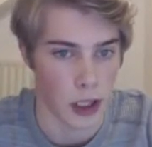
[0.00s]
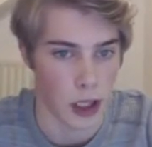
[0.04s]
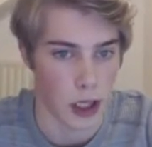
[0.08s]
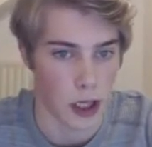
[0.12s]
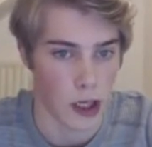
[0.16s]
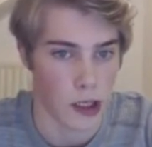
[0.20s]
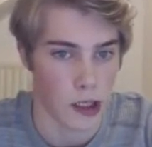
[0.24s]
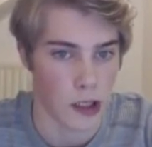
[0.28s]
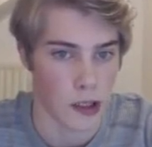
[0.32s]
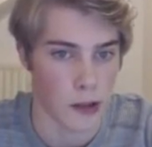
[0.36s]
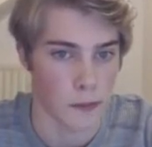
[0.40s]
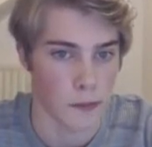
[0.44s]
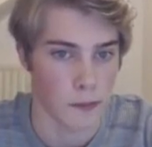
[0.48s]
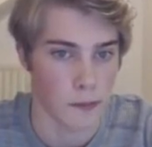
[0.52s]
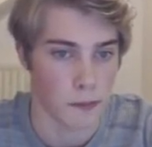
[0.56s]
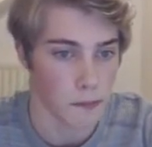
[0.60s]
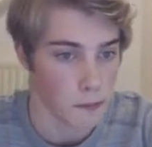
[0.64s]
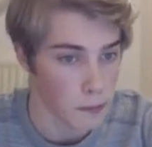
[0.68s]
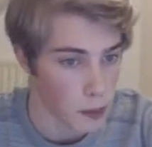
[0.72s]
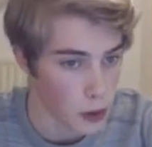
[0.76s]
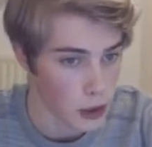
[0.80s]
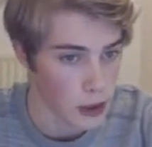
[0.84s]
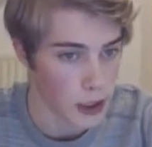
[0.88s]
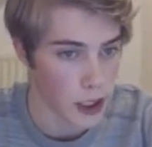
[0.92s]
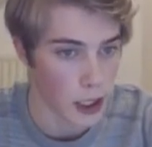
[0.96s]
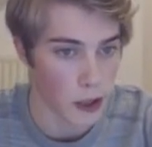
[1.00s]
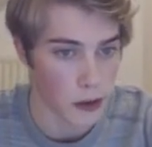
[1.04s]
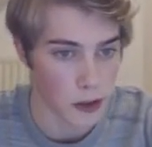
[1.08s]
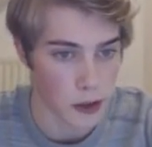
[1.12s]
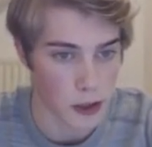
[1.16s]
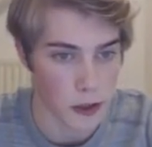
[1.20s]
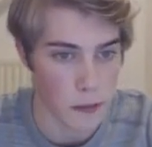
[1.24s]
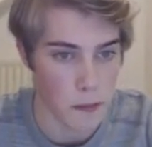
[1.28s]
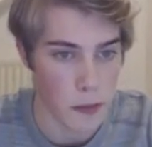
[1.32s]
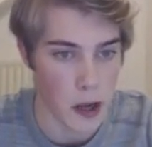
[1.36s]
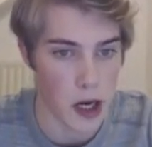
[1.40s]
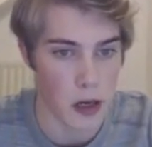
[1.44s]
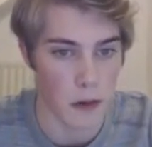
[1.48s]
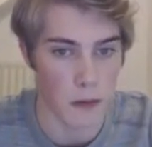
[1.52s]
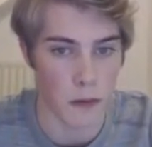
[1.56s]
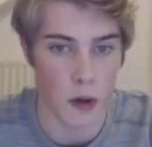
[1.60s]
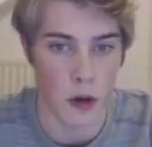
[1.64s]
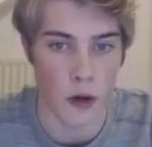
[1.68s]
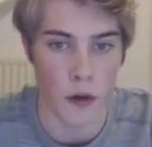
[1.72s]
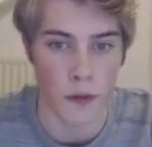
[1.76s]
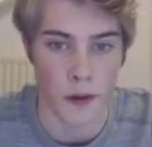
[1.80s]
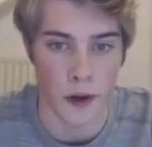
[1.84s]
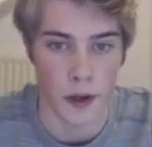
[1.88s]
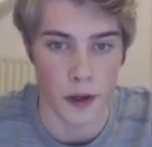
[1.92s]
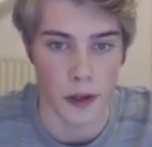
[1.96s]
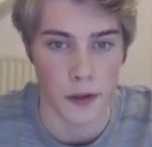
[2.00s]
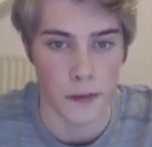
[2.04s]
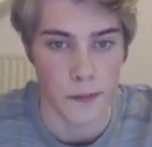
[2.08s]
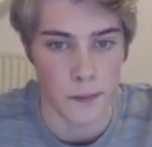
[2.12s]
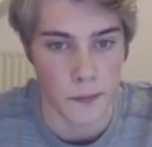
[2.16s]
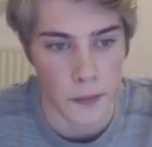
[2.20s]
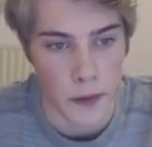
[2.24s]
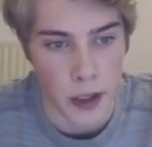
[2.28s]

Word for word: Um, but there's a better move here.